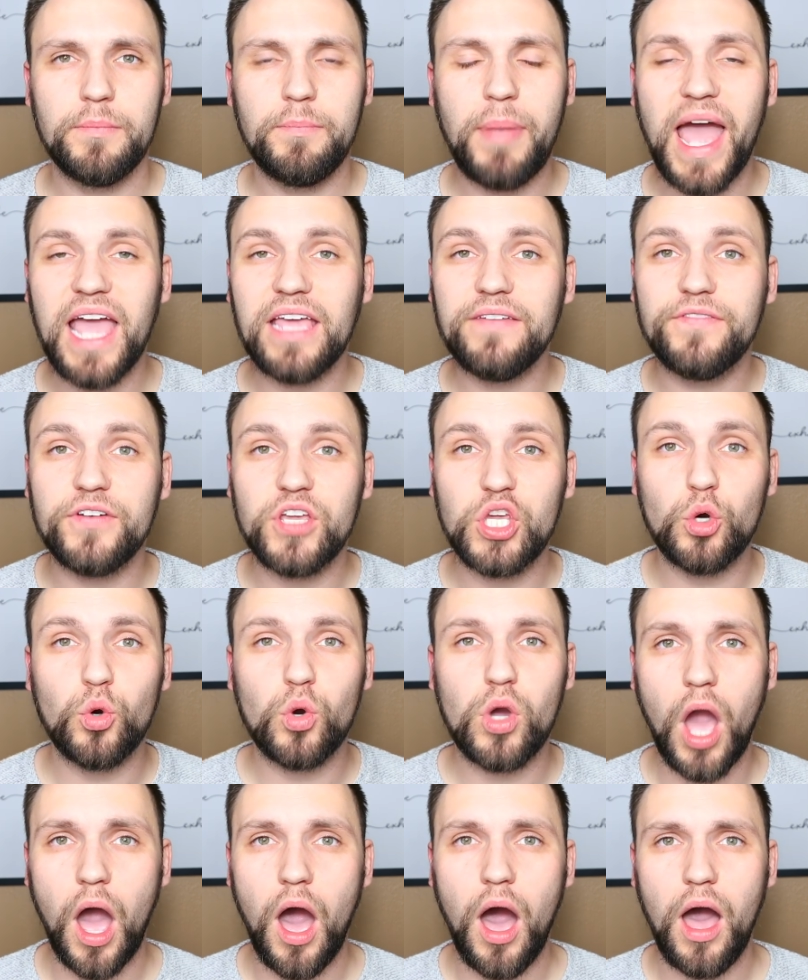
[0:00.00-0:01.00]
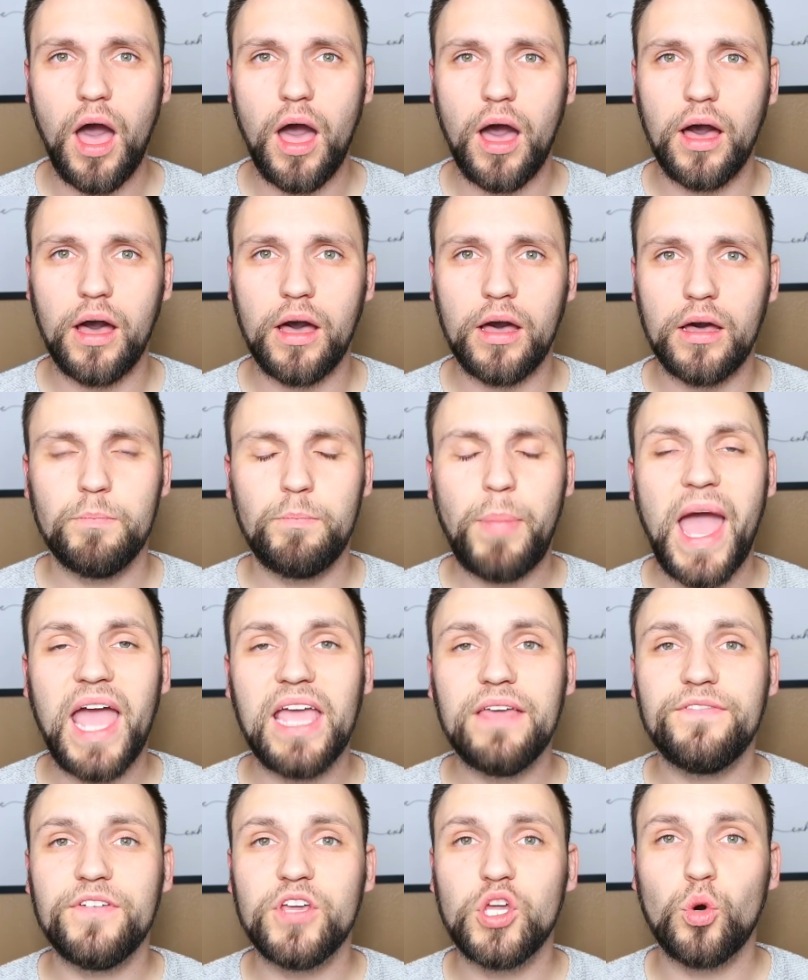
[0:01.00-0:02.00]
pay for your car,
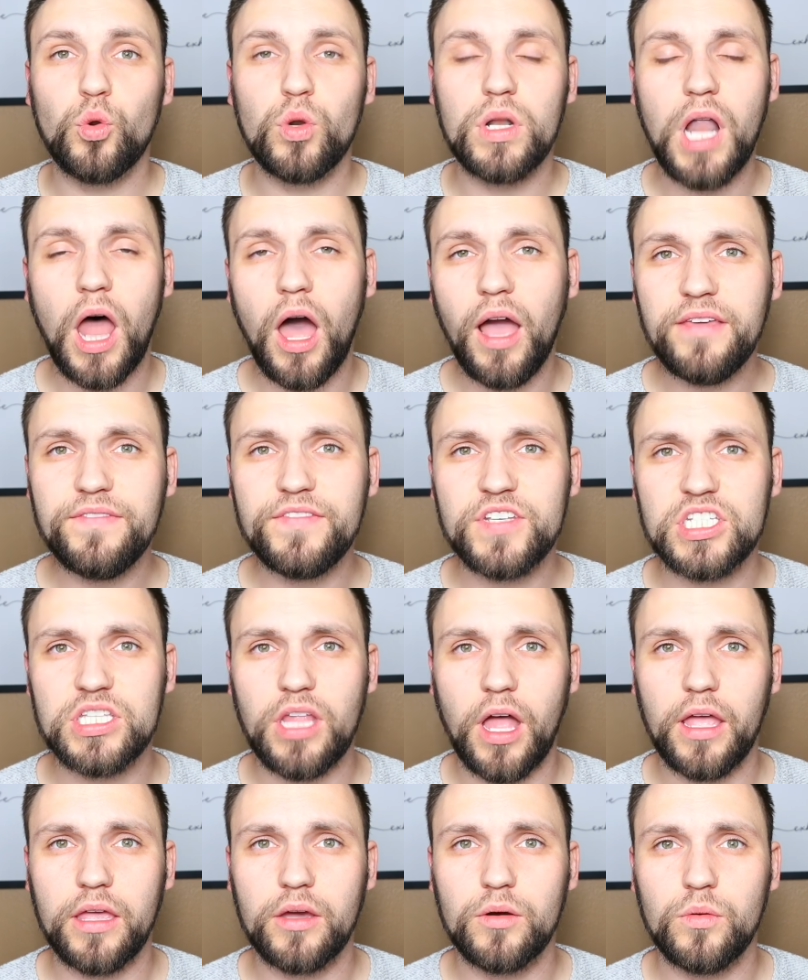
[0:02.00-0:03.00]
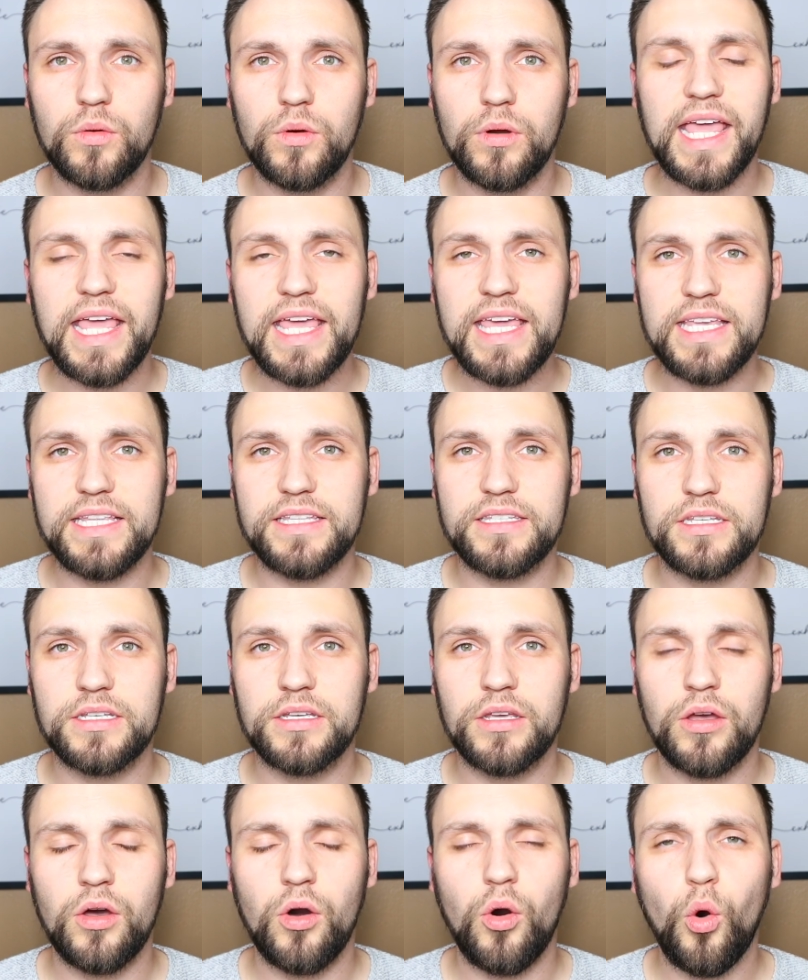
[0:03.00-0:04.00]
pay for your lifestyle,
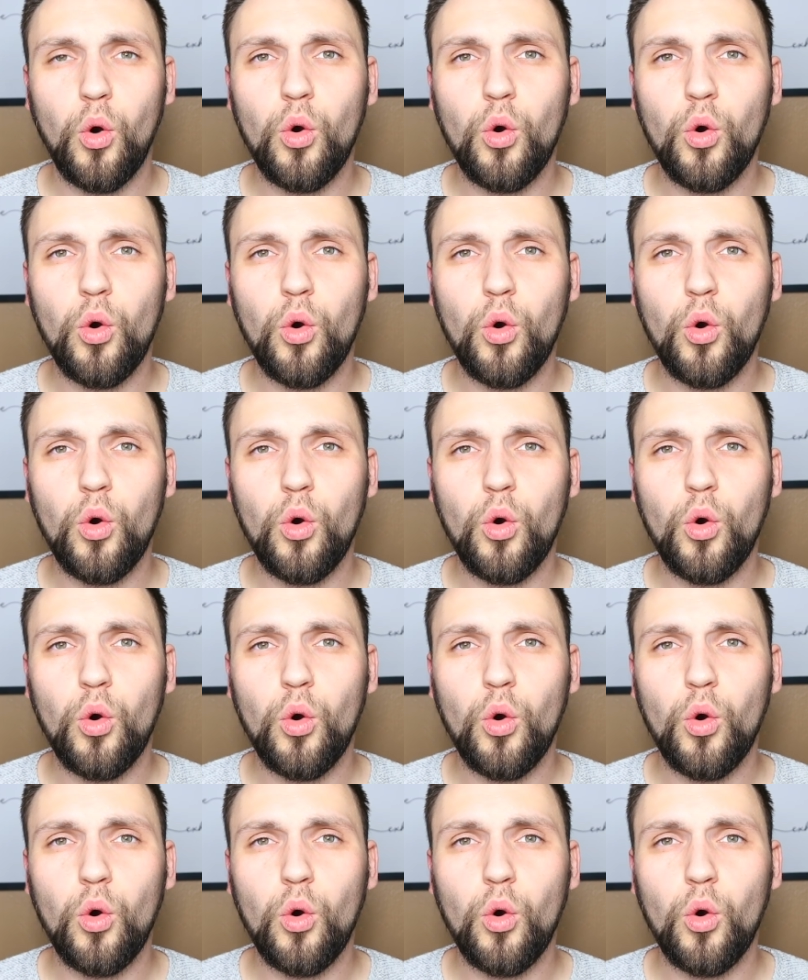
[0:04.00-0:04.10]
eat,